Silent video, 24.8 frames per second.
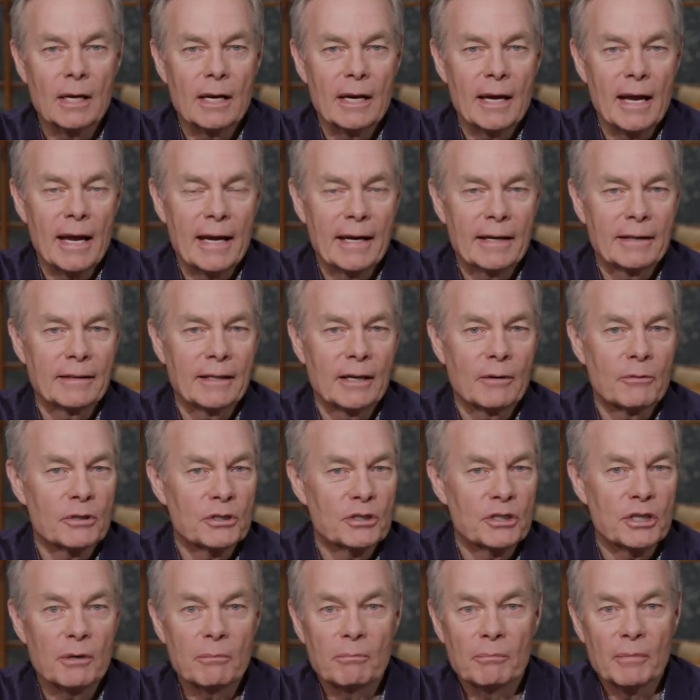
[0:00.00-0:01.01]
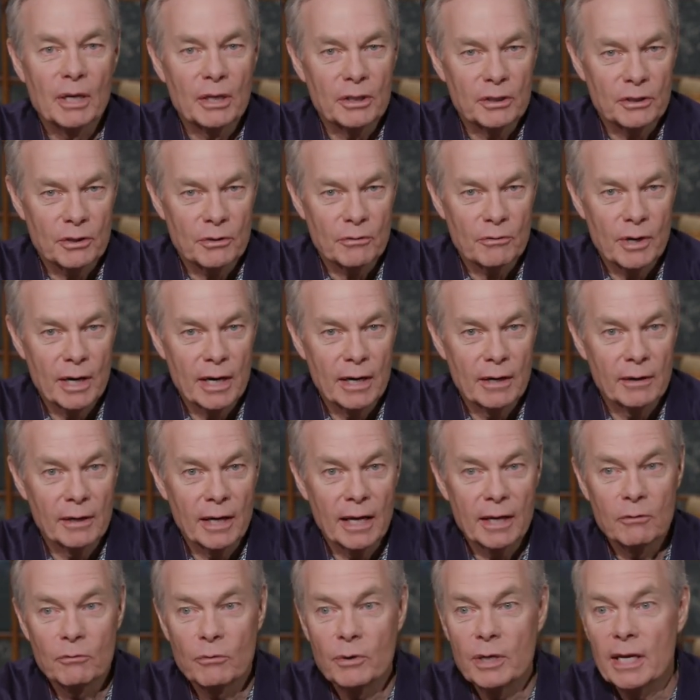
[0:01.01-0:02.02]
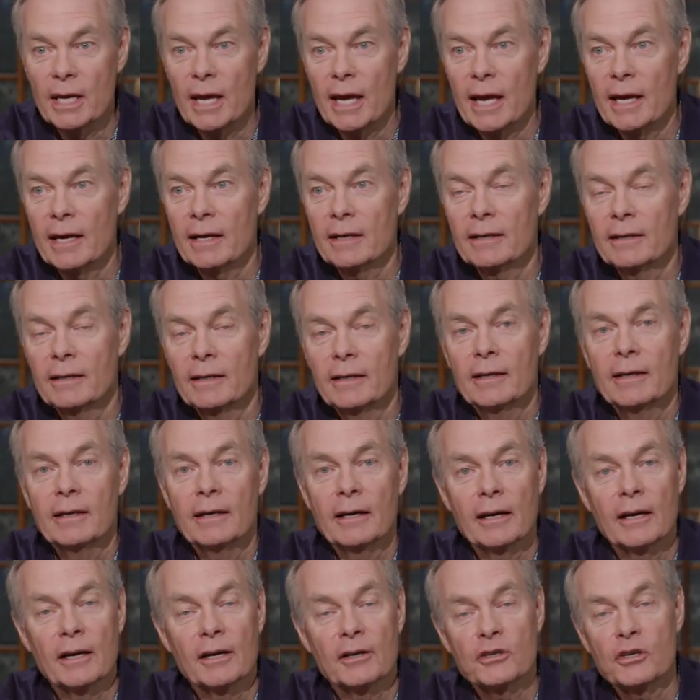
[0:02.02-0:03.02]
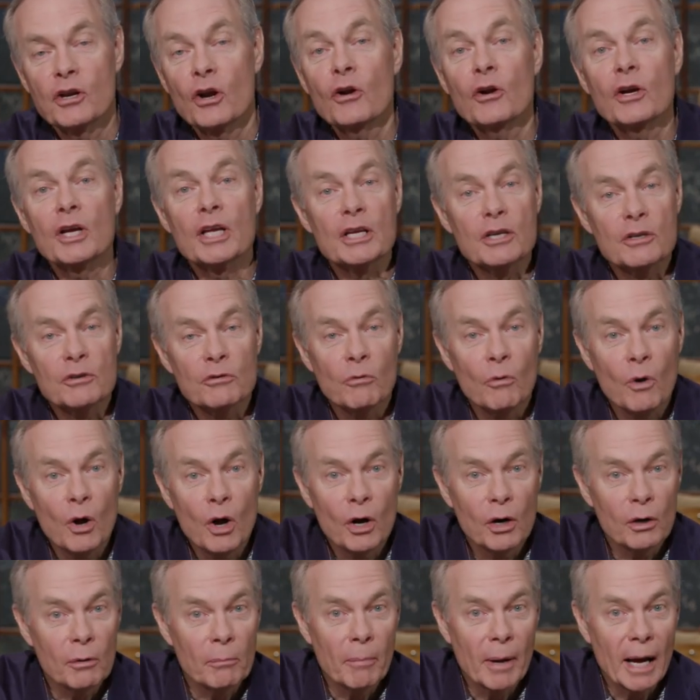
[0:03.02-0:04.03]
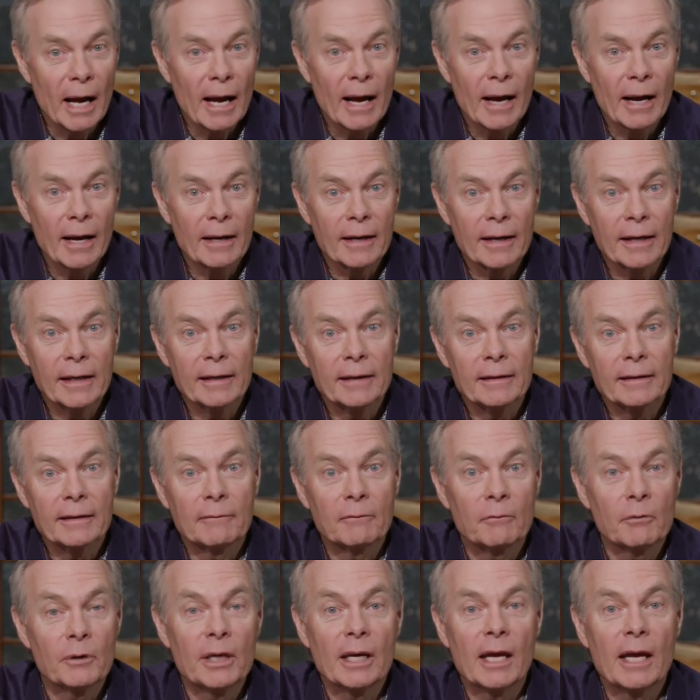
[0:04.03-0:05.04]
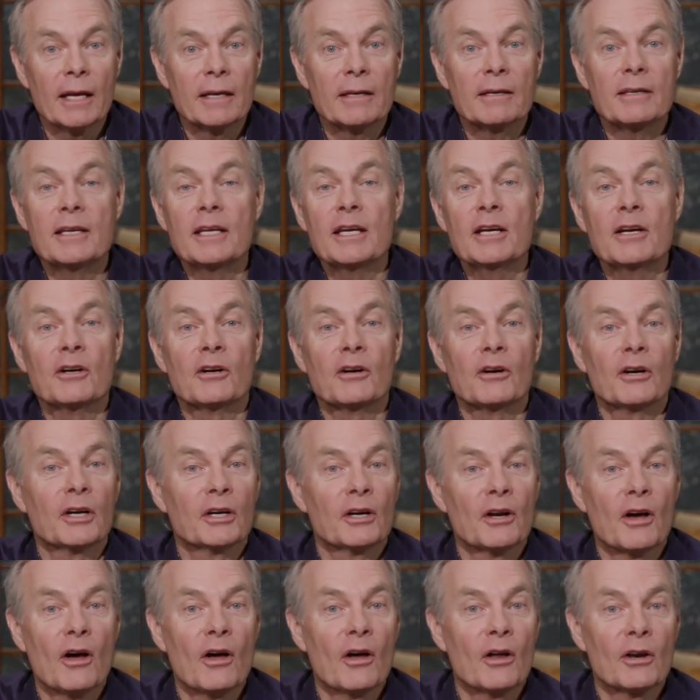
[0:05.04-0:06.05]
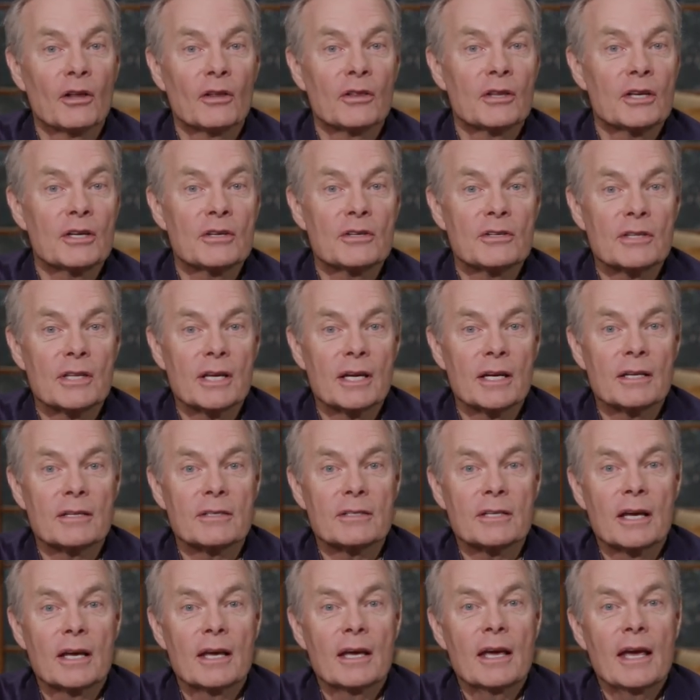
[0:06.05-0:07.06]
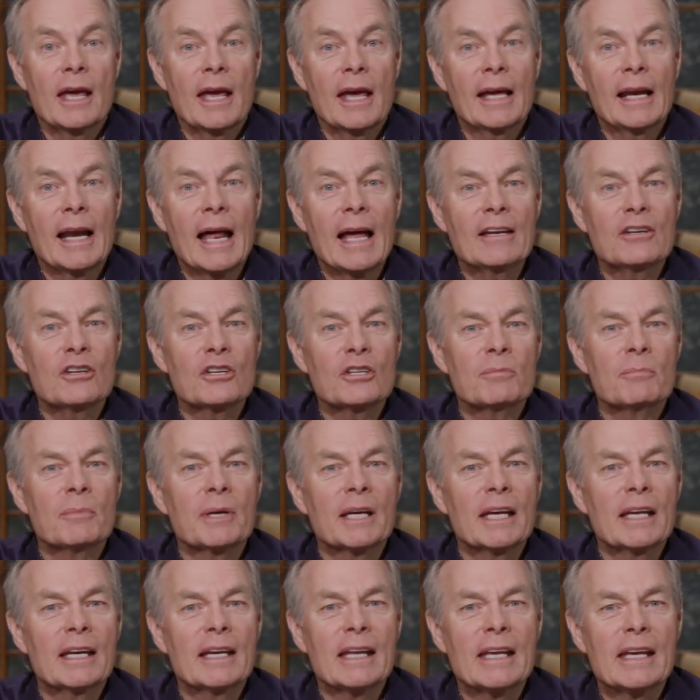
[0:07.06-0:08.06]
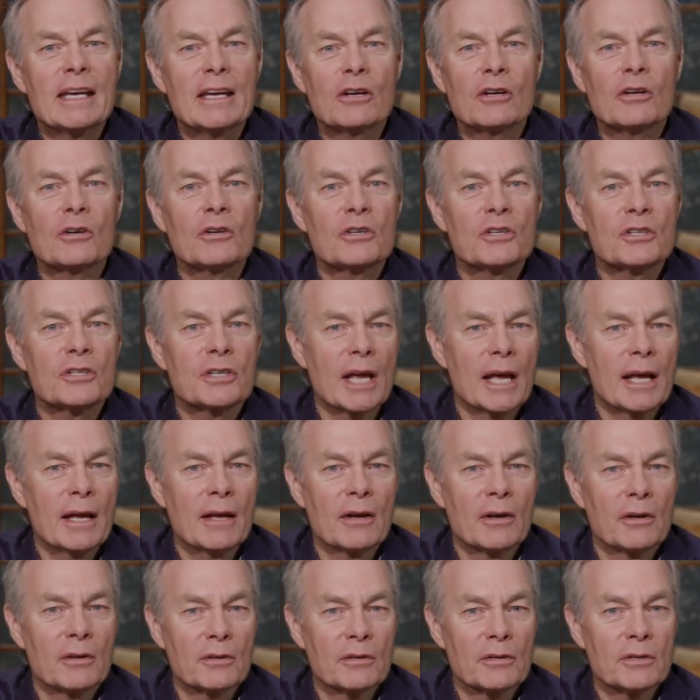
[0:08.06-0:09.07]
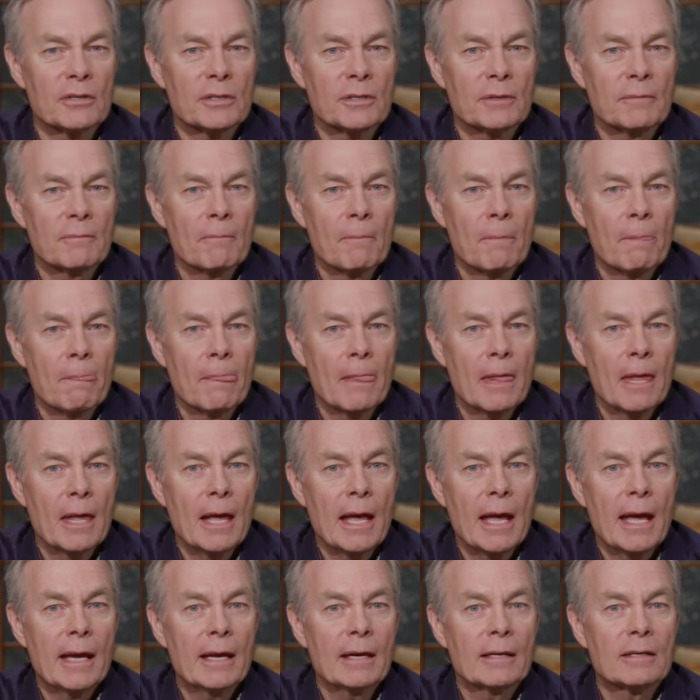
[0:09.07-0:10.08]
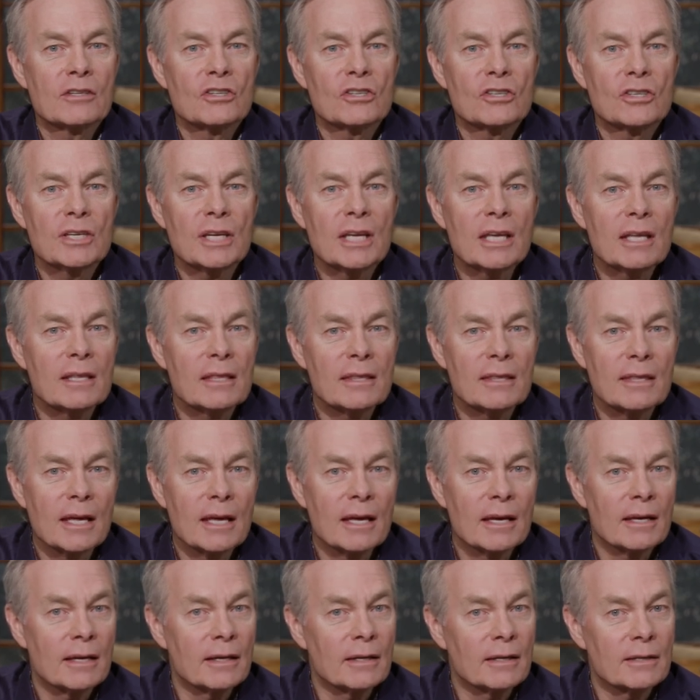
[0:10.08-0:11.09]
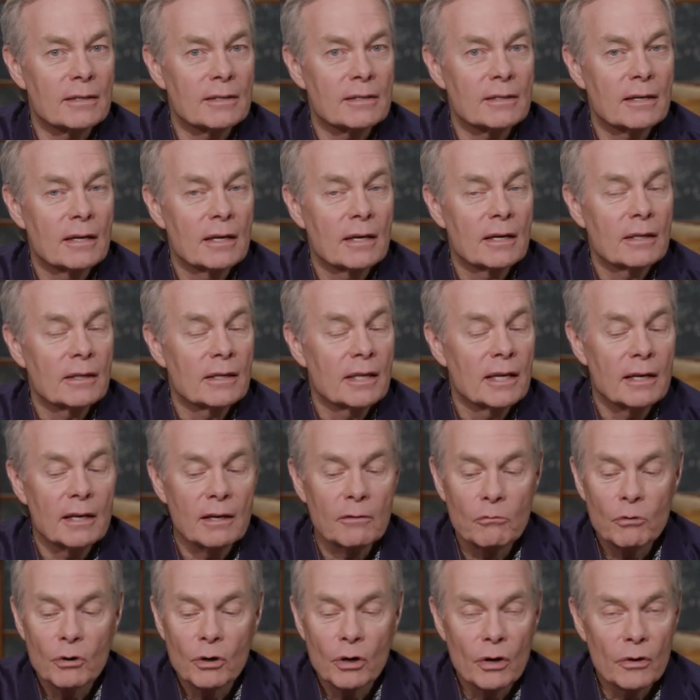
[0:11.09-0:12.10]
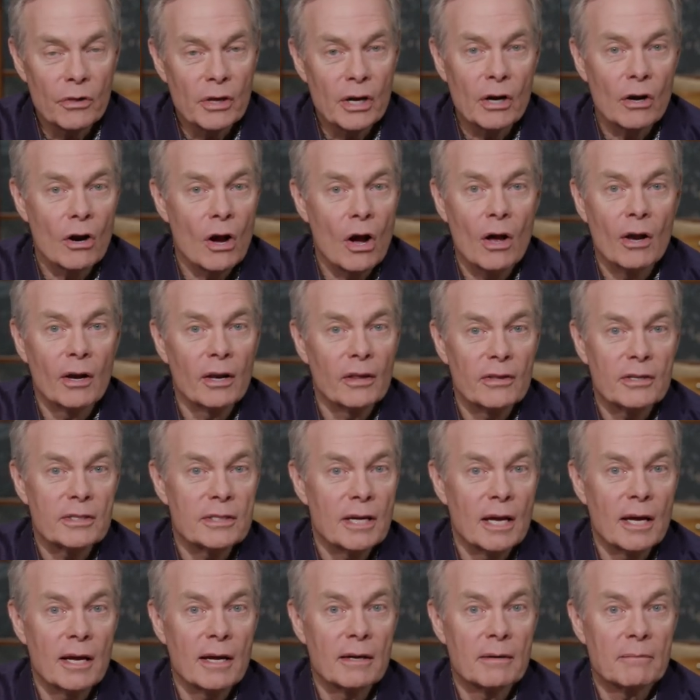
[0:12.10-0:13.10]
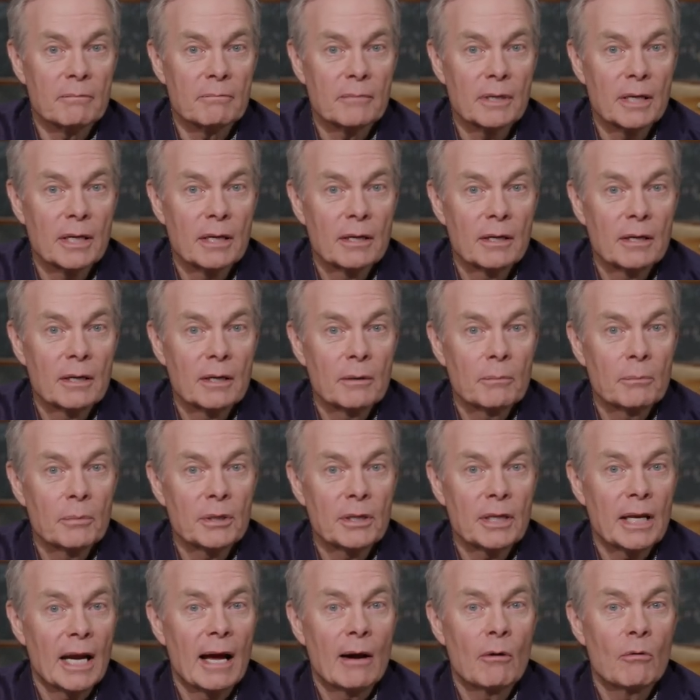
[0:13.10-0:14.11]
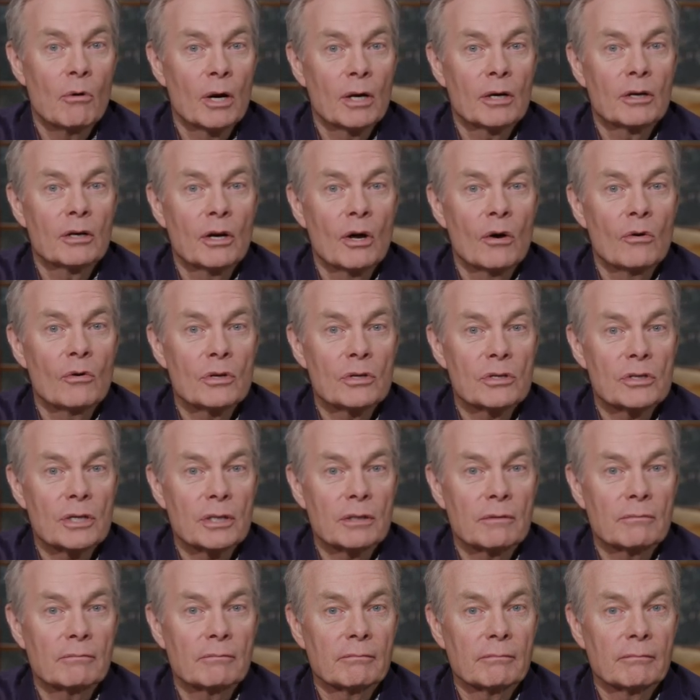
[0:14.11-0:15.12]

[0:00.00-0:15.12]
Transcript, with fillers: And there were chipmunks around, and we had uh, turkeys walk by, and we had deer, and all of these things. And I just began to hear sounds and see things that were there all of the time, but that I wasn't noticing.